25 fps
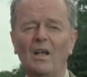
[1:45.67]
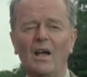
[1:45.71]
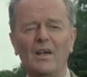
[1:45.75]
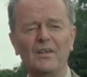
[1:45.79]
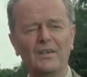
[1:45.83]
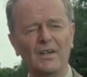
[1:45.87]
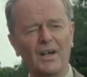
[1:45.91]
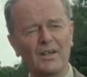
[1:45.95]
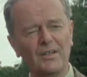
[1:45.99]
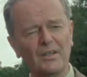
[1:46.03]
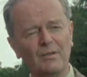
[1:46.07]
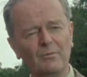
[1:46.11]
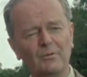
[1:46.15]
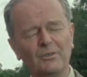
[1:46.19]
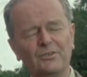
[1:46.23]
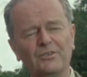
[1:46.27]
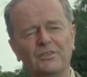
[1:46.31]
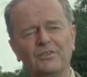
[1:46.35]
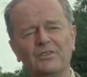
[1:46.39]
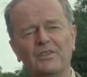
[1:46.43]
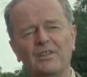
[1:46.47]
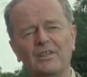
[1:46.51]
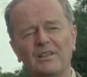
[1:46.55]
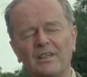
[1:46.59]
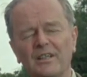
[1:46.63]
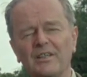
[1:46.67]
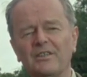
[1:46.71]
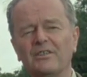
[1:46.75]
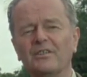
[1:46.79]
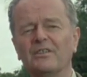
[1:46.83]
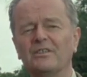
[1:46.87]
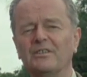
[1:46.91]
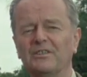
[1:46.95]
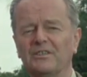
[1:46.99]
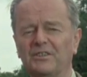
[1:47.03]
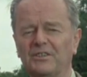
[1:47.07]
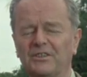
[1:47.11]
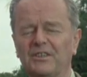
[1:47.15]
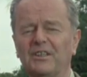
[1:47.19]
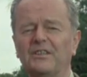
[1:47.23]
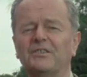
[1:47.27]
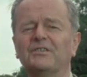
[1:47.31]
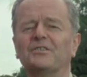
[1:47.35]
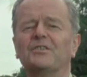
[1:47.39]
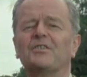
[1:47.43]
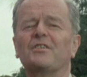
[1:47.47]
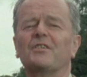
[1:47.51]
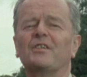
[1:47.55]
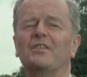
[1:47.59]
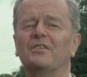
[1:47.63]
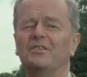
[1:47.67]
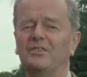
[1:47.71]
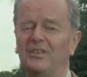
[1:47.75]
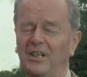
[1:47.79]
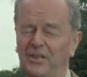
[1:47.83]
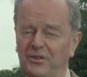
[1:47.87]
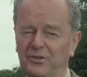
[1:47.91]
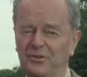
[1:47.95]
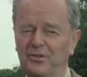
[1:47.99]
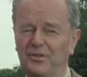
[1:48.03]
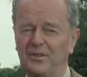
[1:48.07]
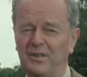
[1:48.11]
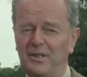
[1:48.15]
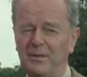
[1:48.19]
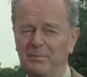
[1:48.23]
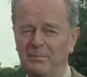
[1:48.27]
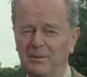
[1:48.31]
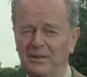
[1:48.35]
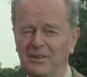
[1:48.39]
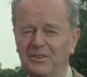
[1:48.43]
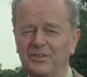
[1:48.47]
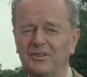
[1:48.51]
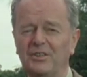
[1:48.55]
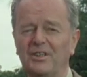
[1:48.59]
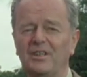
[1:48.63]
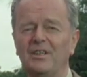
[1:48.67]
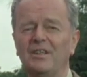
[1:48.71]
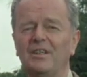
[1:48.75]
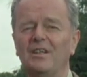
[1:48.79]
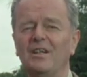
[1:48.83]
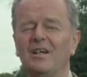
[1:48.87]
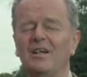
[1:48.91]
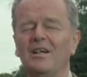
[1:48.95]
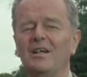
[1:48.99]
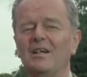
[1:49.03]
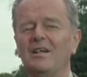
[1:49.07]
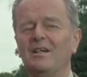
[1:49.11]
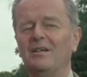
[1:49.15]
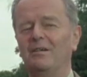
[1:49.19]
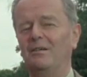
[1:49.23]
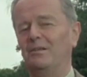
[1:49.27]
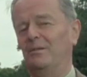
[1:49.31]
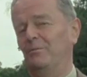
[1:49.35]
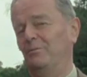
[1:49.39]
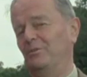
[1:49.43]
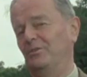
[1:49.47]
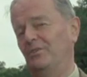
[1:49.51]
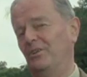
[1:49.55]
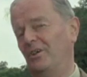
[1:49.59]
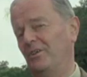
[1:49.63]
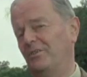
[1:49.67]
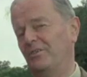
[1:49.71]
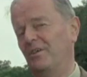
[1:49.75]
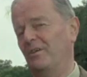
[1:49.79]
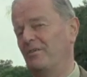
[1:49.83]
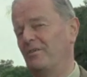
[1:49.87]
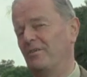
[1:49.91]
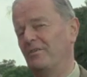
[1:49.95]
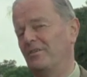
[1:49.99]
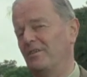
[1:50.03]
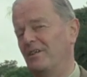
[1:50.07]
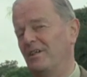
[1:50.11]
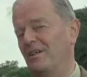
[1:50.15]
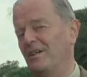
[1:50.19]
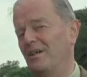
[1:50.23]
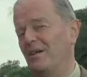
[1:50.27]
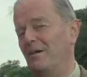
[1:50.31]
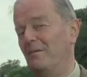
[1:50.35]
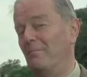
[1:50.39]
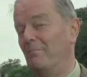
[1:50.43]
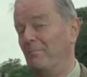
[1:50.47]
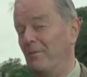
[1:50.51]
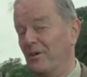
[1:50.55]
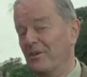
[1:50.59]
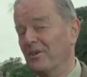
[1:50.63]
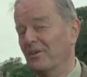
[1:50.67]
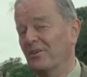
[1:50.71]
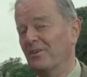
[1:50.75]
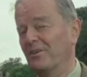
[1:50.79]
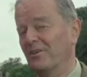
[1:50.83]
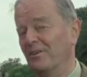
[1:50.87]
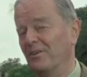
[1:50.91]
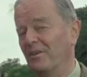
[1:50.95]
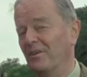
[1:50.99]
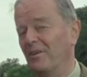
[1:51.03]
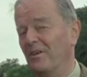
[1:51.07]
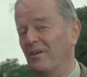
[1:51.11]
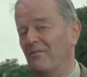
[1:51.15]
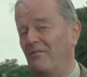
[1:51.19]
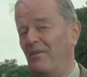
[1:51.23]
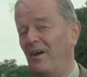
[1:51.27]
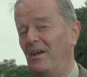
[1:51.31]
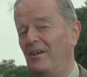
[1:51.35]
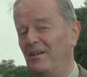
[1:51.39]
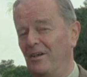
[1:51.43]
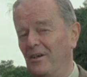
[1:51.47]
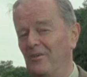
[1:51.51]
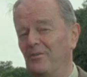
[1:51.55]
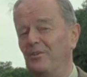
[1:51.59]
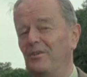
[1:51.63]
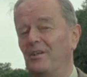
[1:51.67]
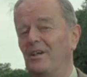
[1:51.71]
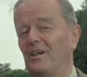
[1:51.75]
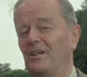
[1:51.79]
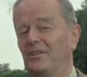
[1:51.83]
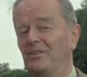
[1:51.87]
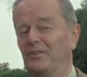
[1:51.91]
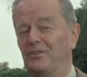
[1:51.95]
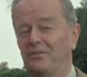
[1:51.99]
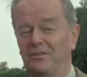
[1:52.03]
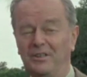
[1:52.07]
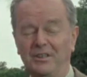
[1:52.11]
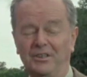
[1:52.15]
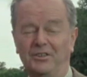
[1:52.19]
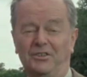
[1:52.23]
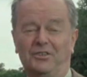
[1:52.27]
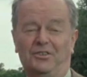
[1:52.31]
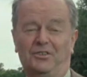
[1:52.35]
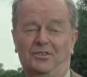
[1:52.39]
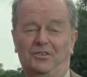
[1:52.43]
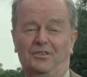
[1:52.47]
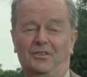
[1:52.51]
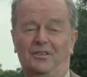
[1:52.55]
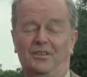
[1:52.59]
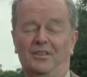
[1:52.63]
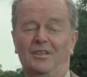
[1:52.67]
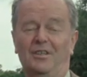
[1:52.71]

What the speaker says: Another was in the late 6th century BC, and there was not only the miracle of Ionia and Greece,